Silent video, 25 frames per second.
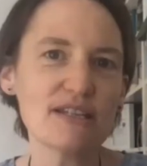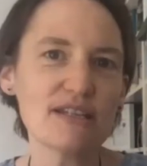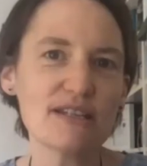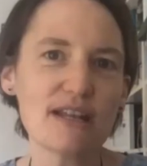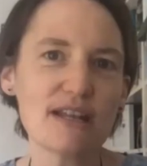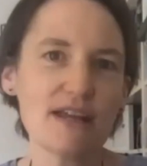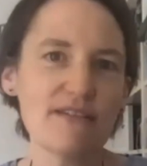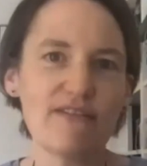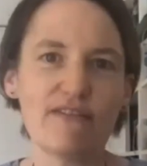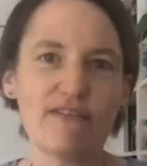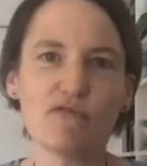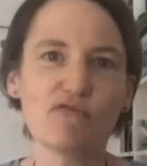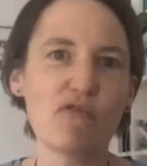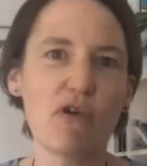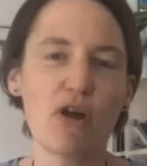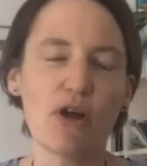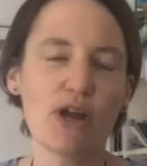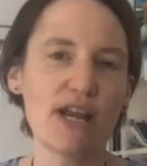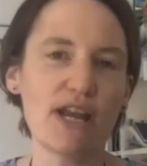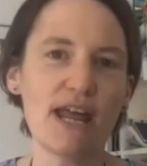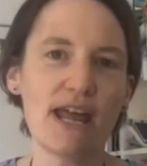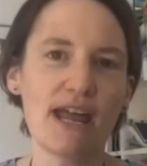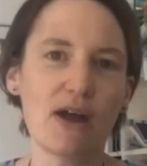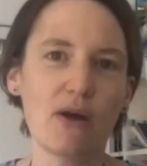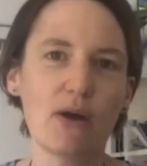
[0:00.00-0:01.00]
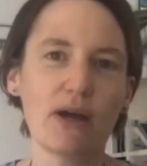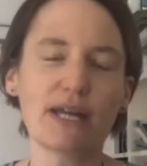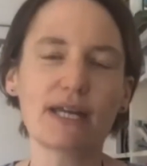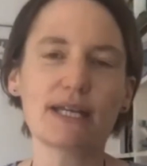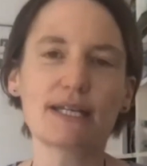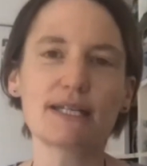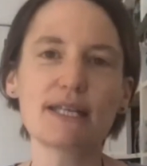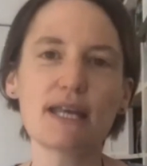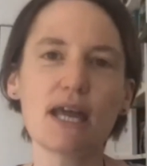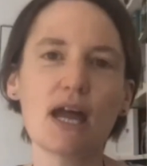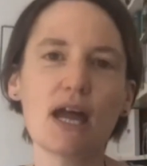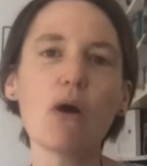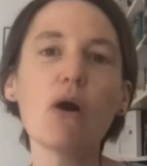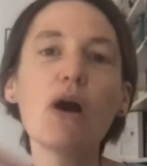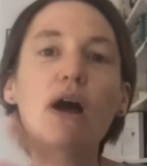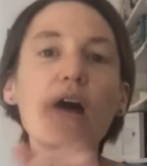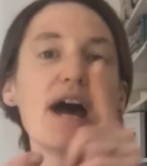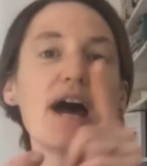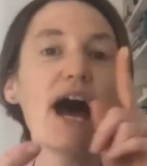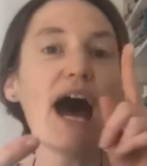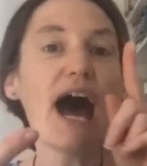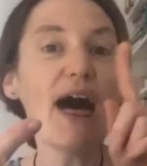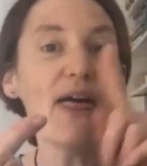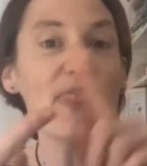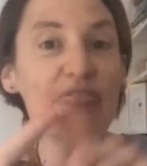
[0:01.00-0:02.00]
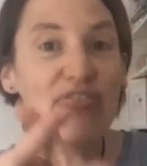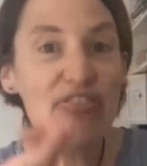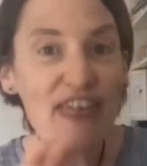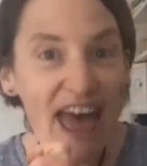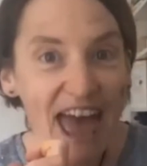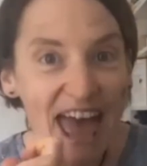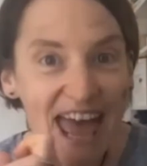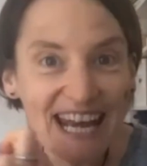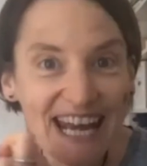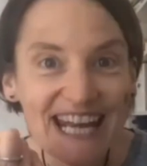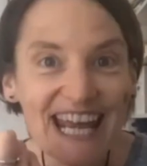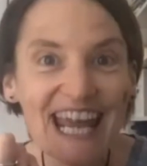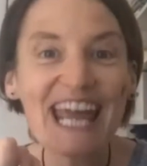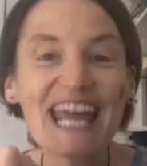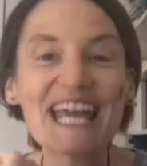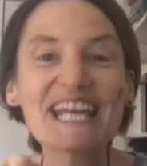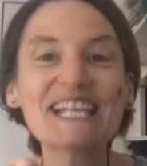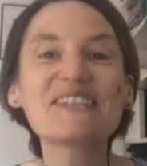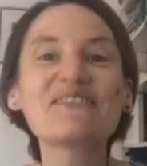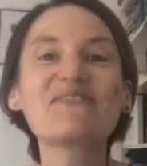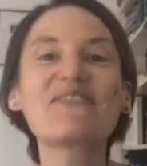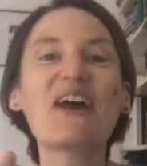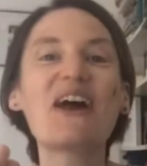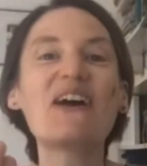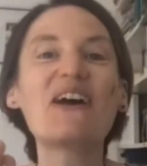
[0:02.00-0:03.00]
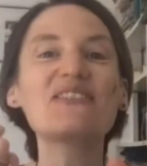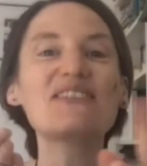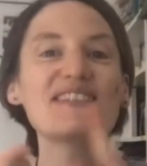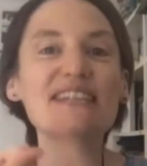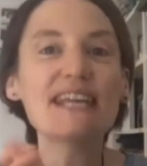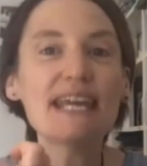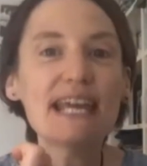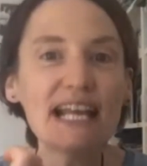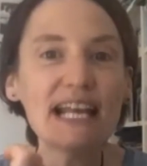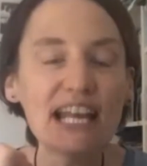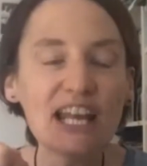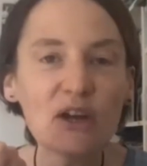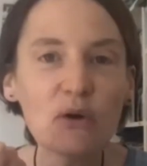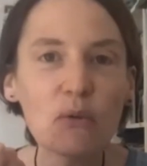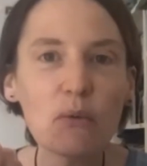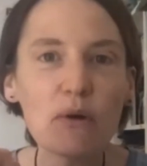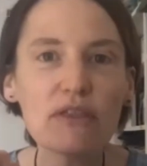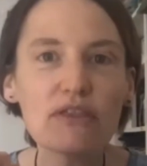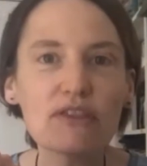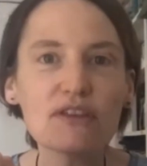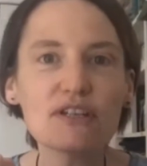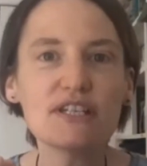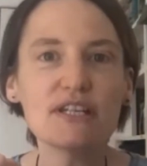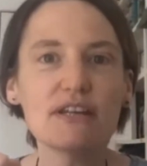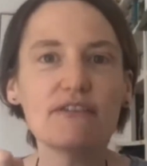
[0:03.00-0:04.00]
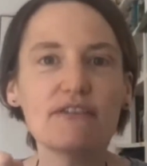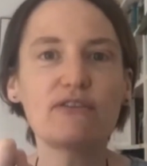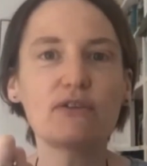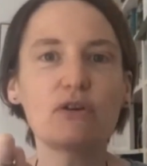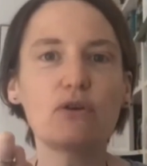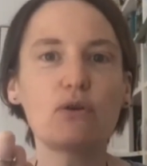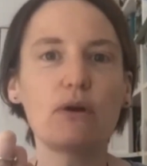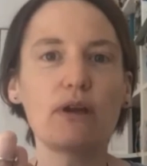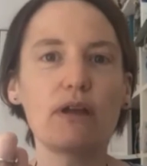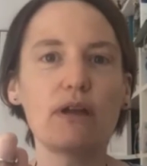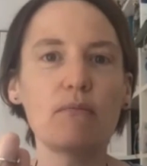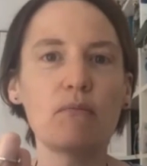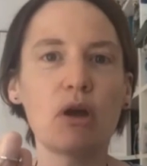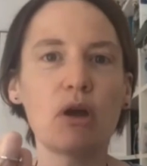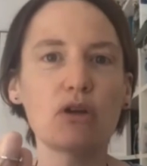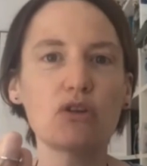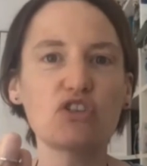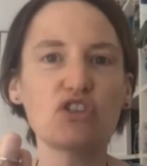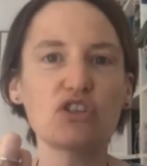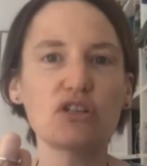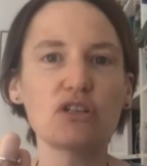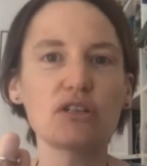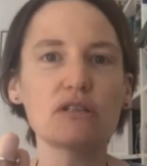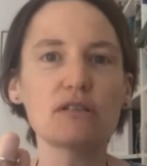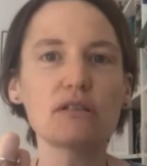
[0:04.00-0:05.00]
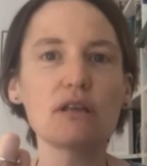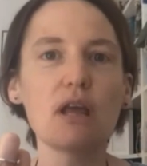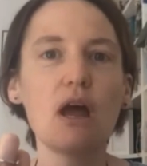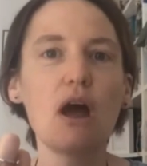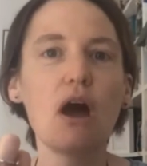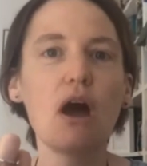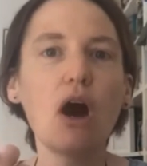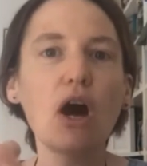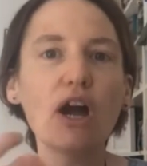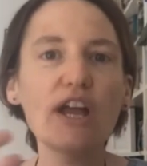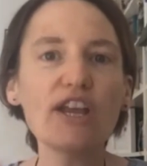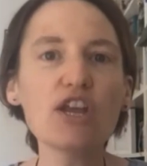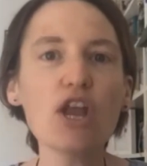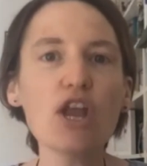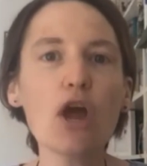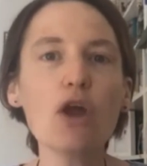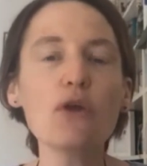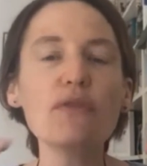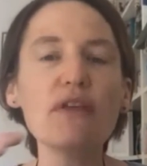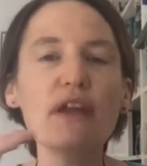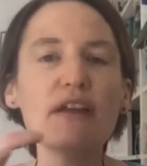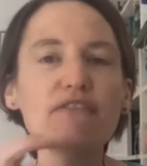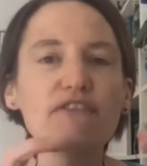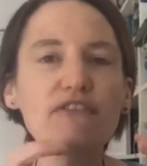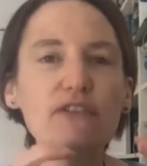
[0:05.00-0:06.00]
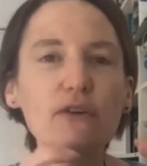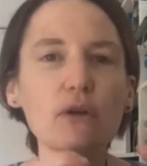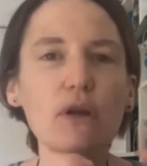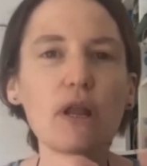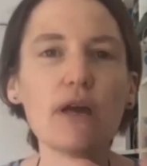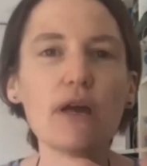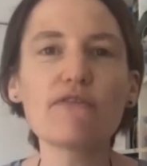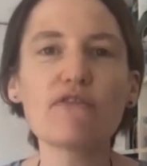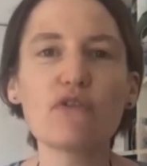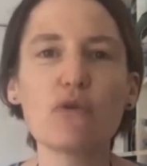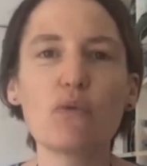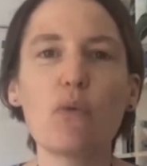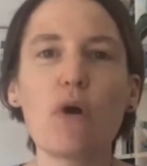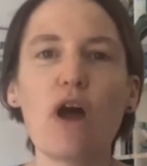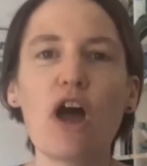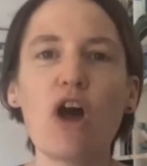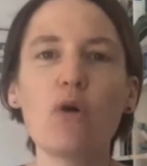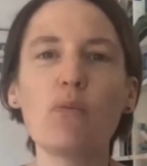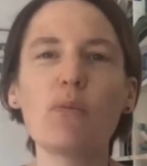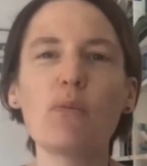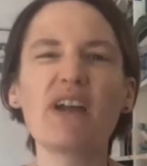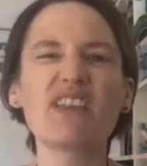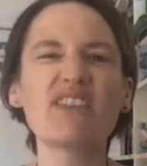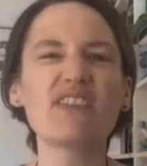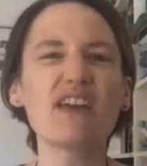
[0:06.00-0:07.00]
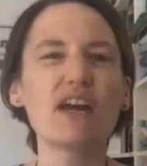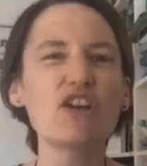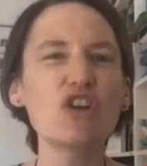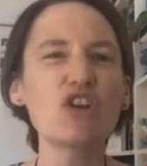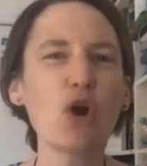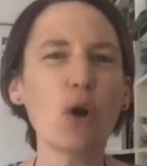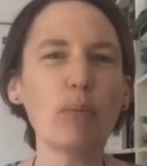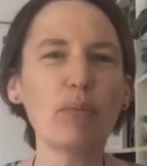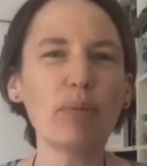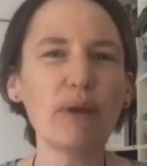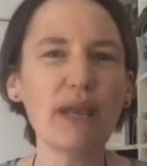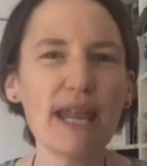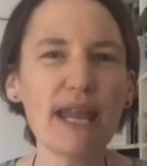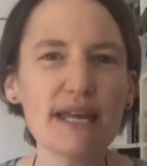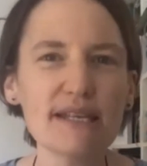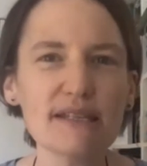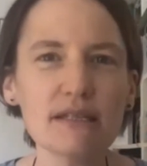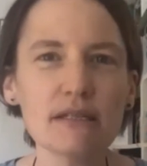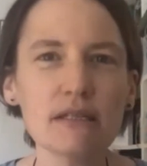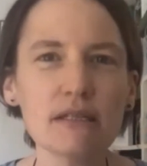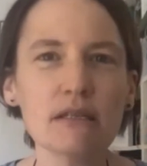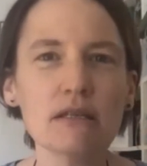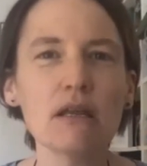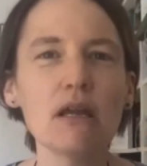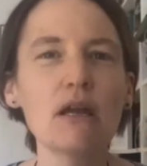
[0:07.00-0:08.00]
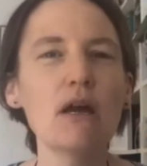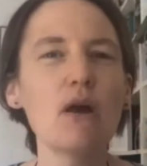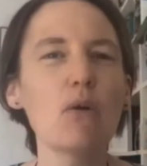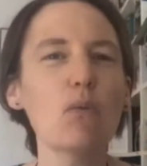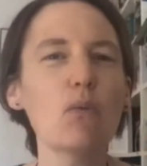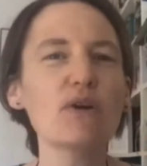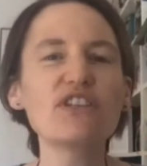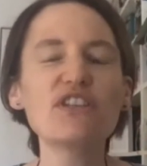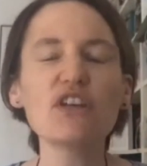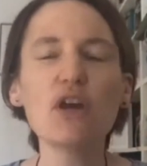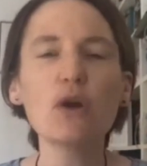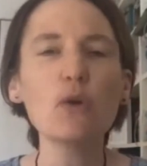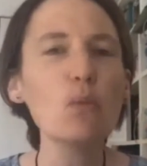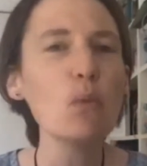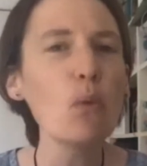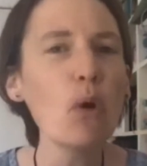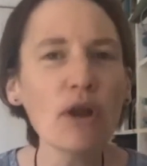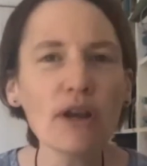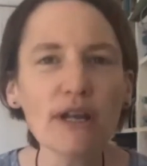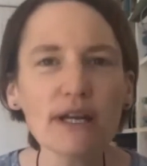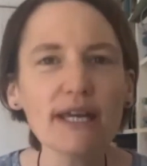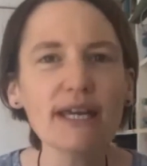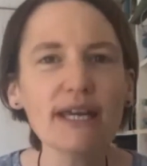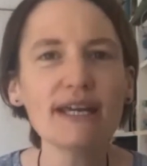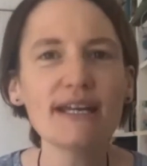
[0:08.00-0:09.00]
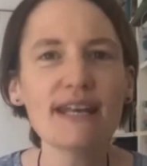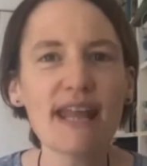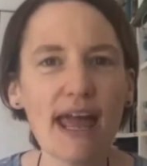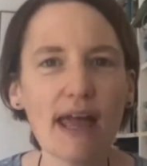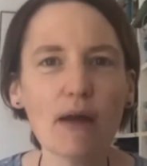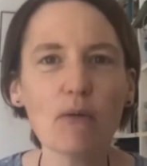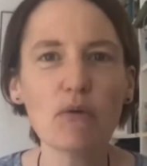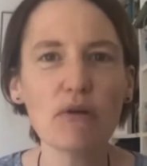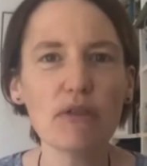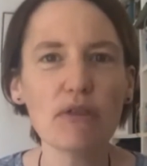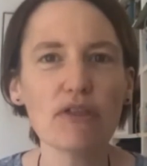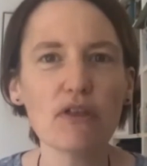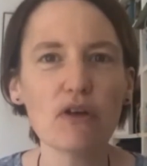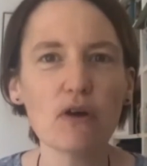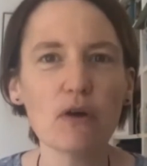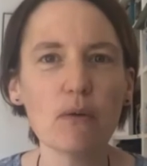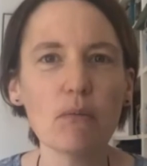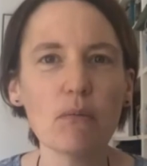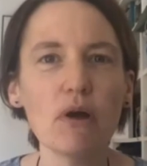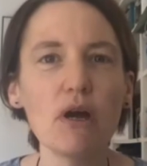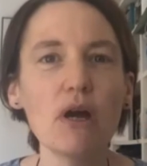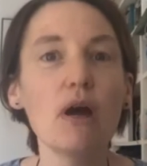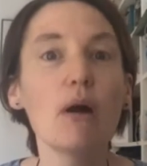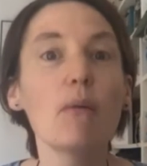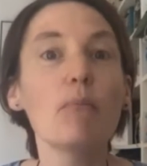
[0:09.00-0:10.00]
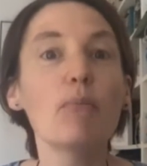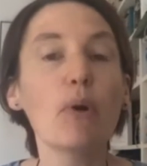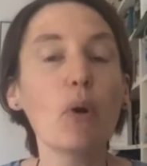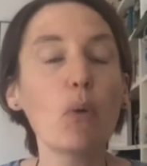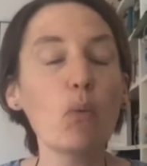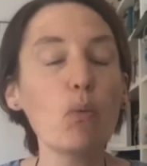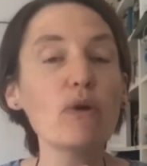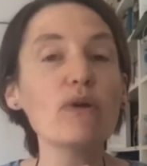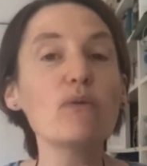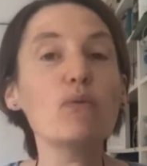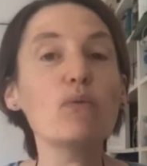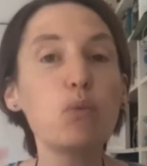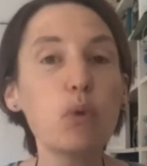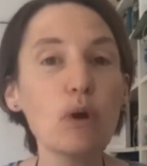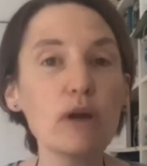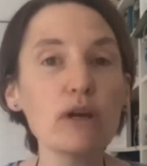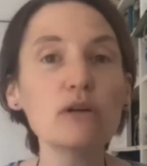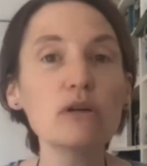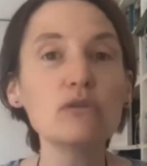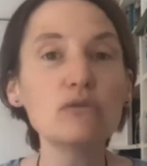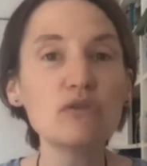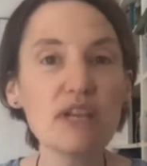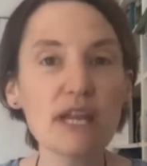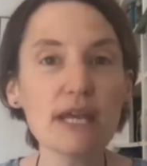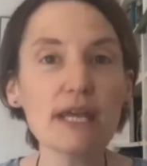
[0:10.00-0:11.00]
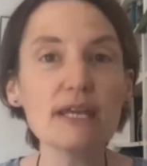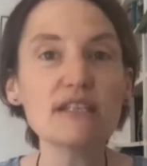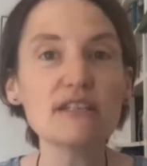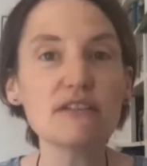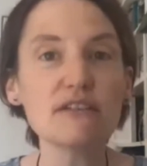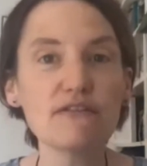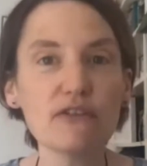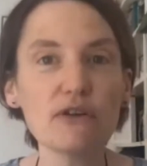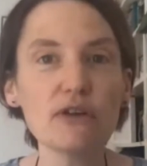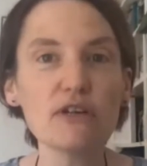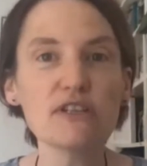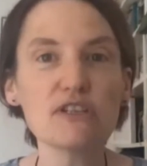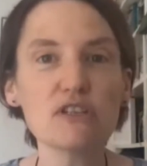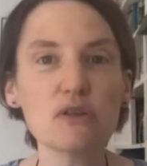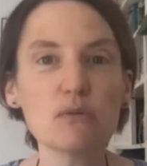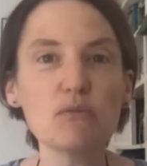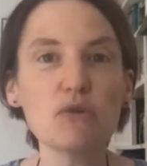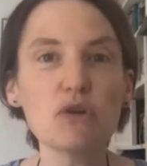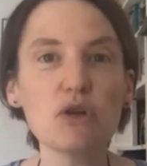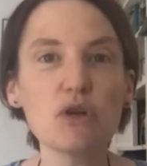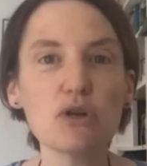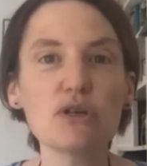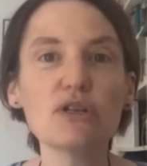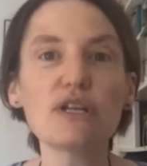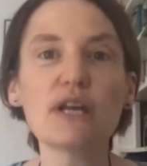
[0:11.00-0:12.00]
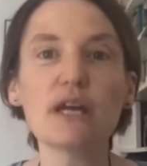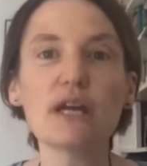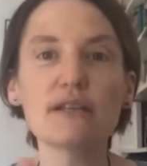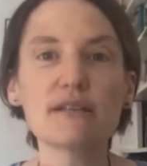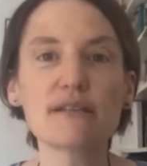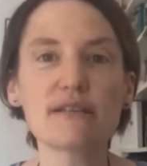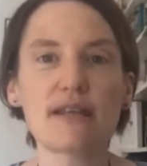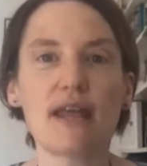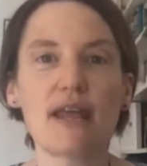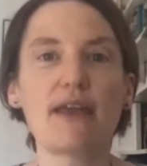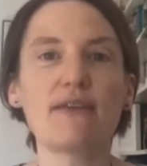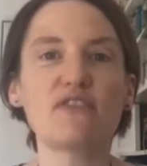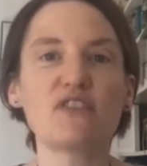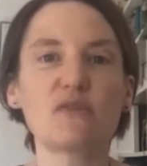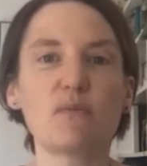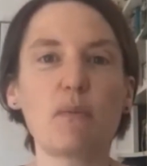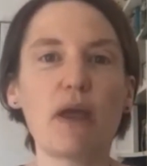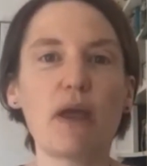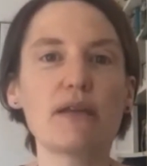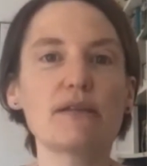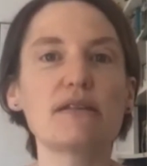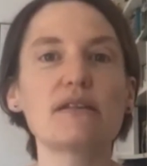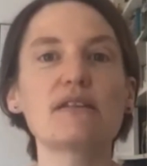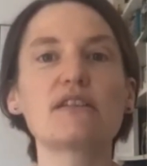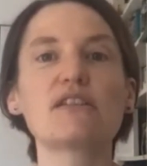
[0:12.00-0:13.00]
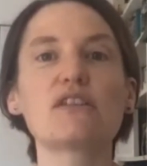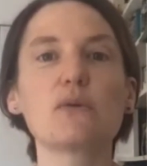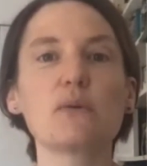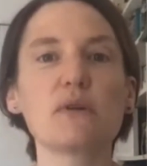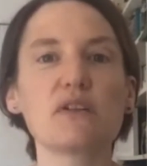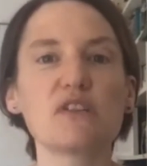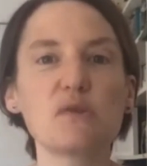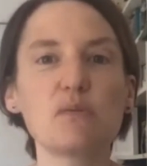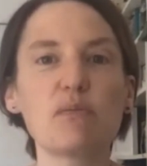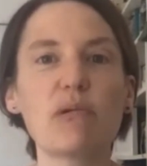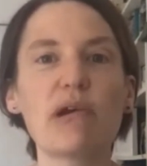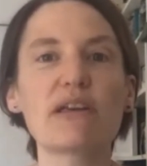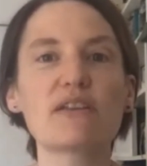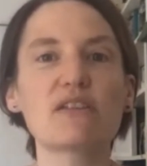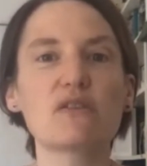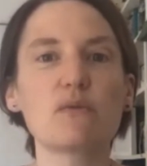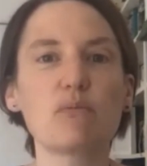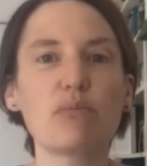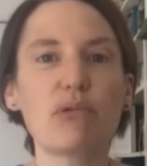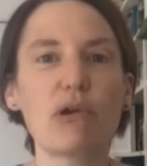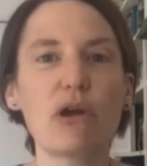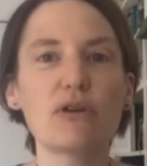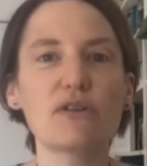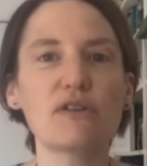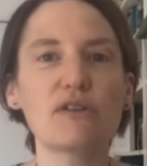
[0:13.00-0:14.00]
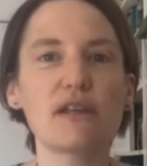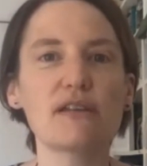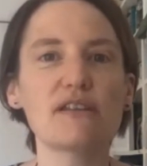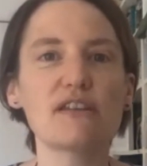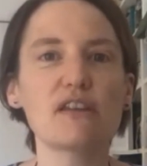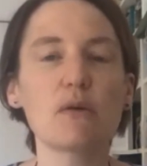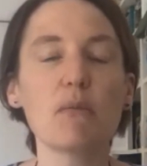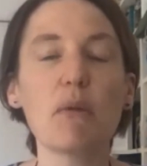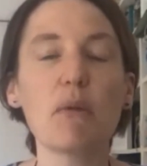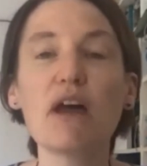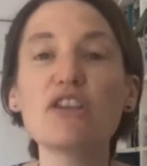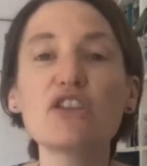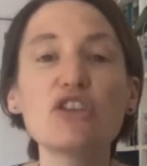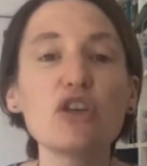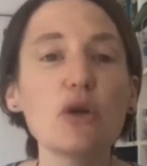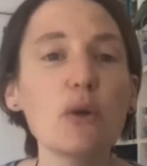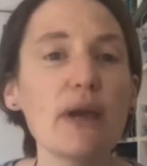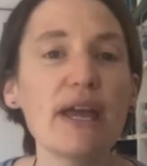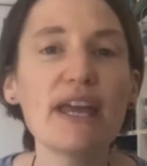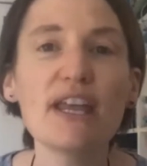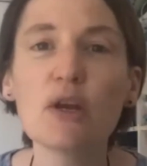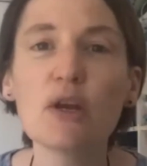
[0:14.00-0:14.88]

level right now, I can tell. And then it is about dealing with the difficult emotions. I know they feel overwhelming. They're not pleasant. We don't want to connect with them. But we will need to find some good and safe spaces to express and process them, and do it in